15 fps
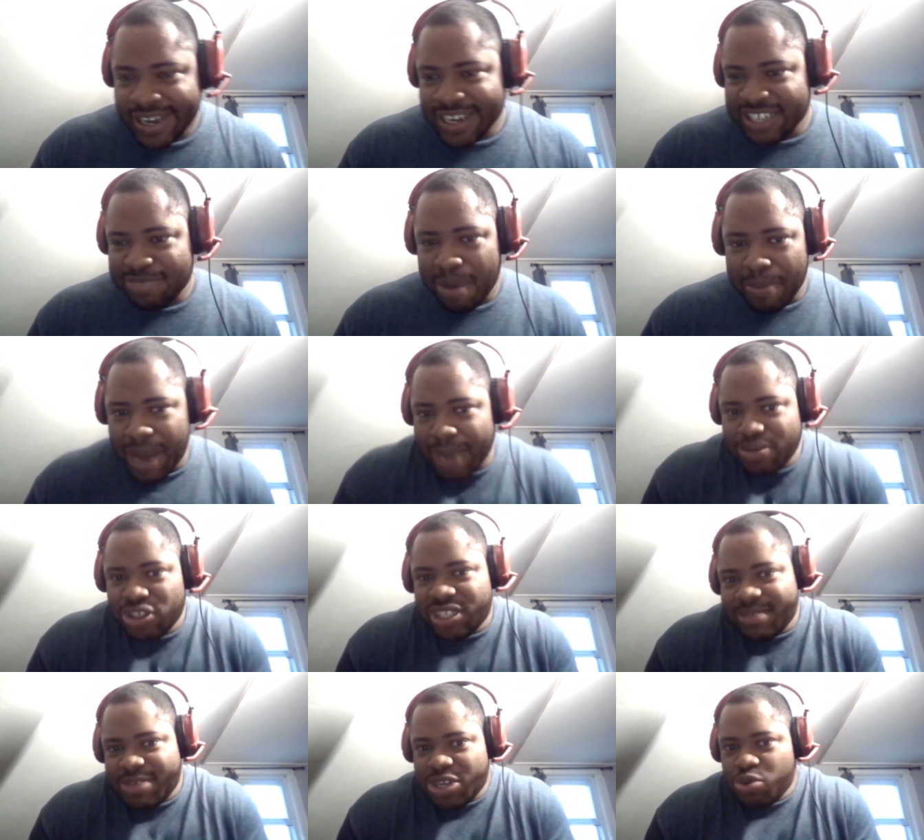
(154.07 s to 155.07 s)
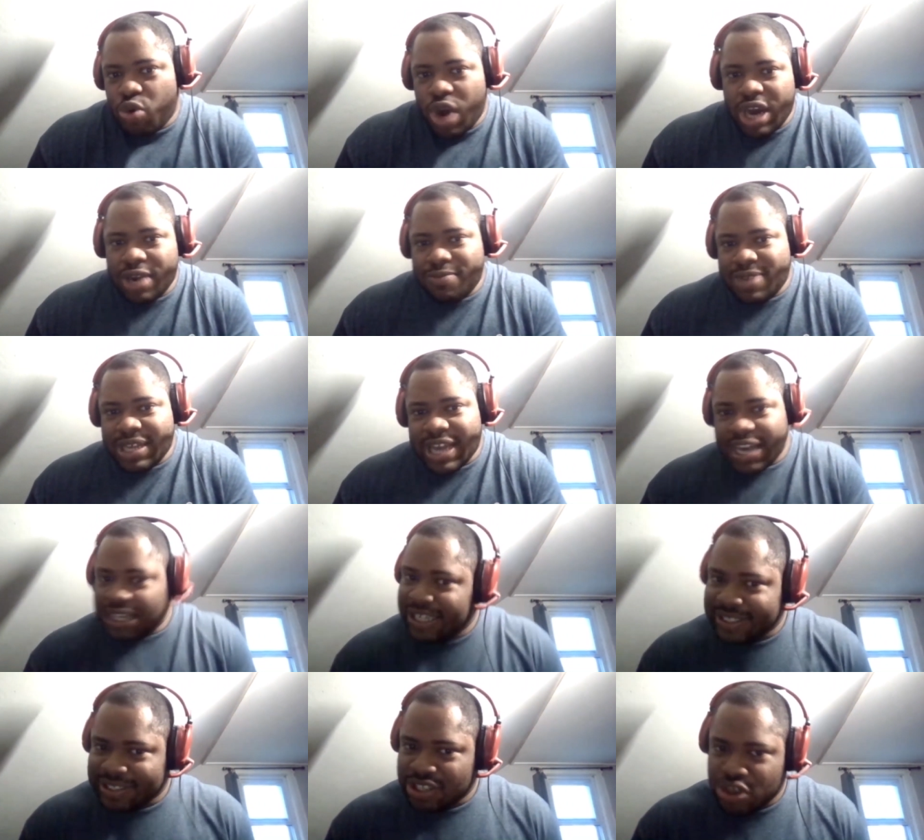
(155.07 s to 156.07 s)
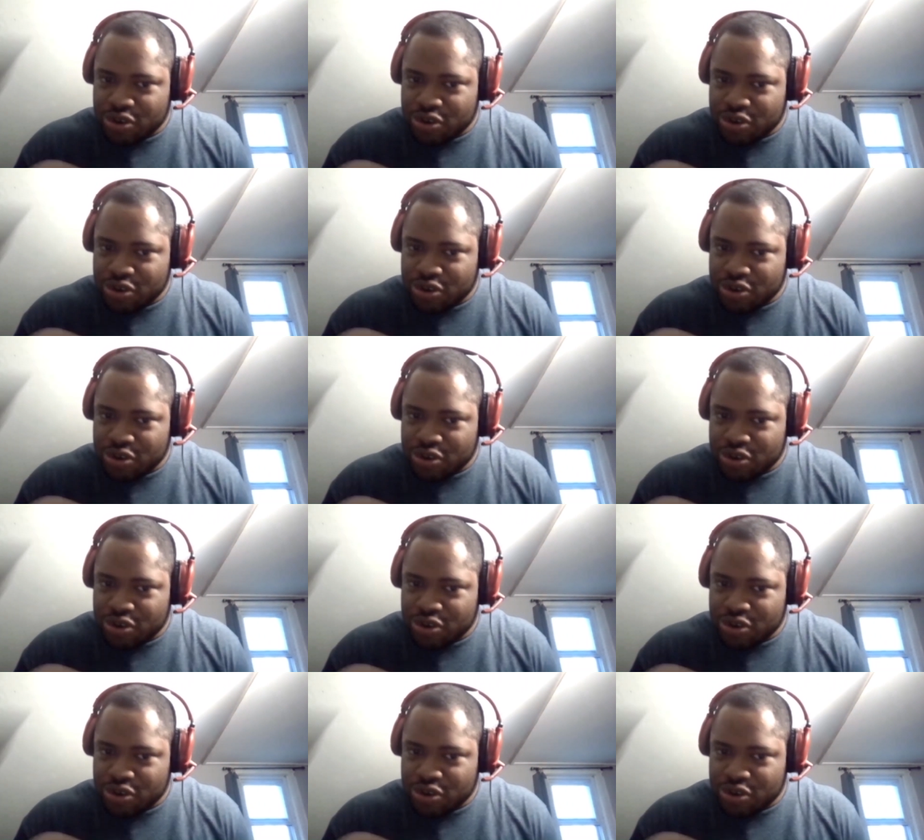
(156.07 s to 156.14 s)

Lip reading: Because my mom used to be the one to be like, listen,